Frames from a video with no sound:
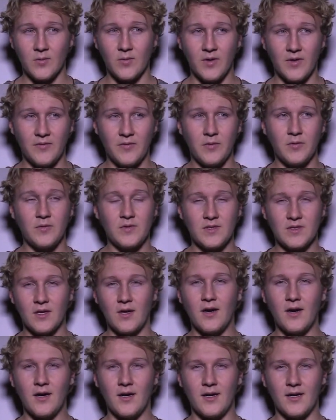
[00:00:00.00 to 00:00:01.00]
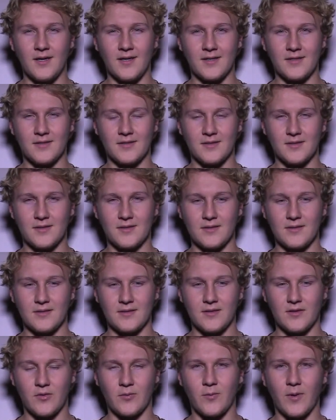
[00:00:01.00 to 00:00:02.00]
If you saw
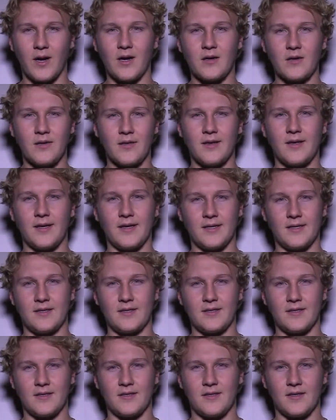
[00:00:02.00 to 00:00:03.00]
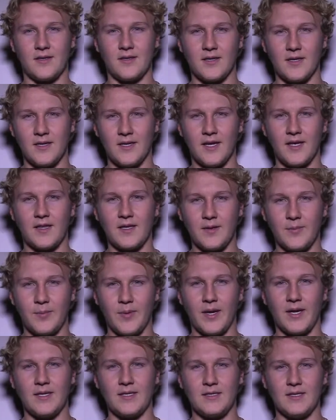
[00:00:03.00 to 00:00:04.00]
the rare things on a daily
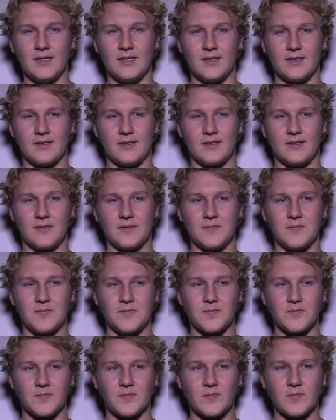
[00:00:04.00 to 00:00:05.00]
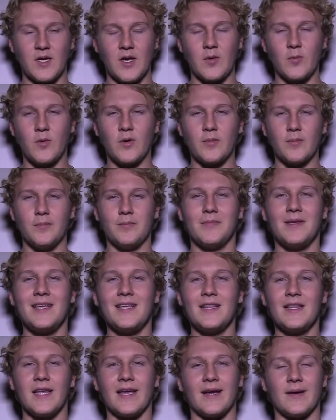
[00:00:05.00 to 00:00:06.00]
basis, it wouldn't
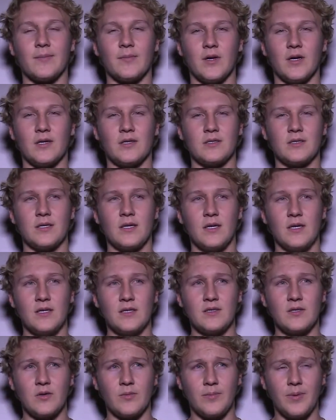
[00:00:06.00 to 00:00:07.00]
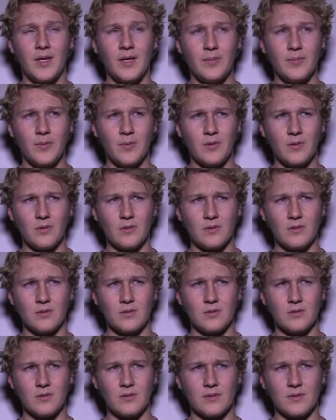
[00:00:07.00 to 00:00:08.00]
mean that much. So people
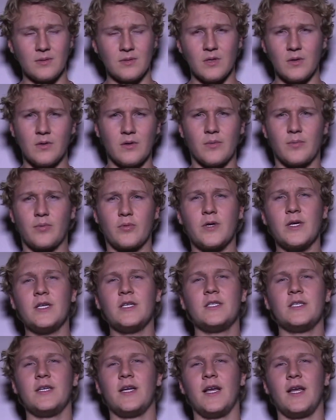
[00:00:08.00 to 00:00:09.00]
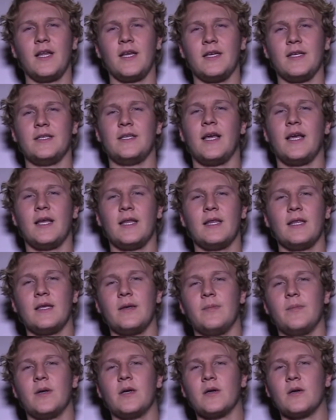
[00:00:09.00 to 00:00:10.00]
don't appreciate
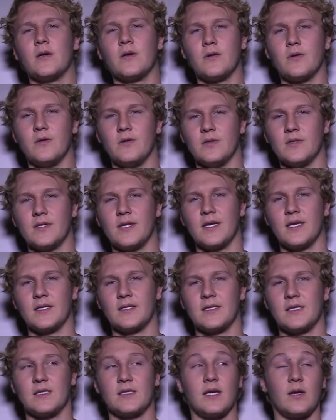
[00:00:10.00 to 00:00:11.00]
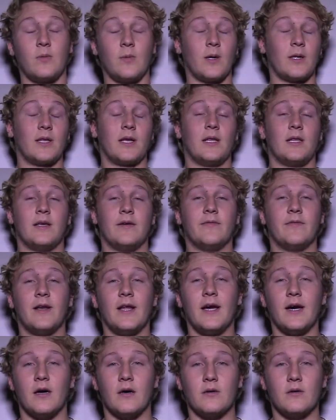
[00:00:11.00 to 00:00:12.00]
daily miracles, that is to say, where they live
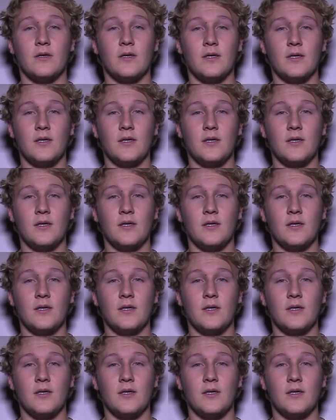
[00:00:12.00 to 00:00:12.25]
now.